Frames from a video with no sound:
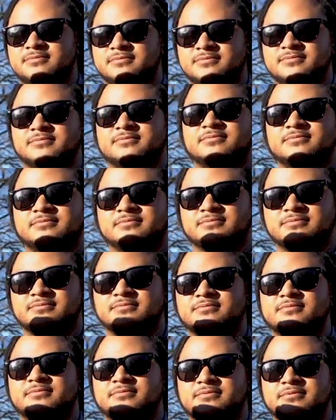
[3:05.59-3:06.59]

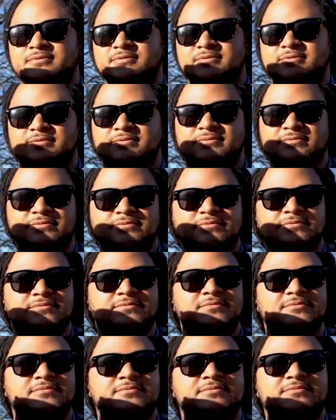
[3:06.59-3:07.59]

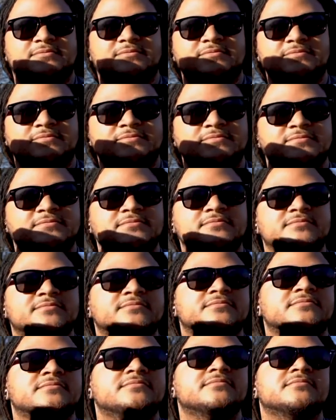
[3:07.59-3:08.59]

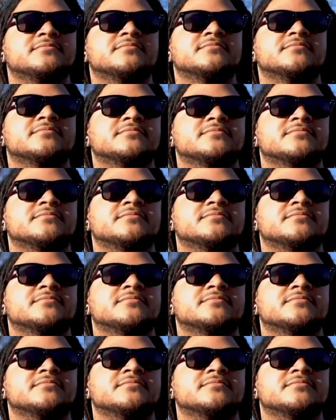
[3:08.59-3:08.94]
(not speaking)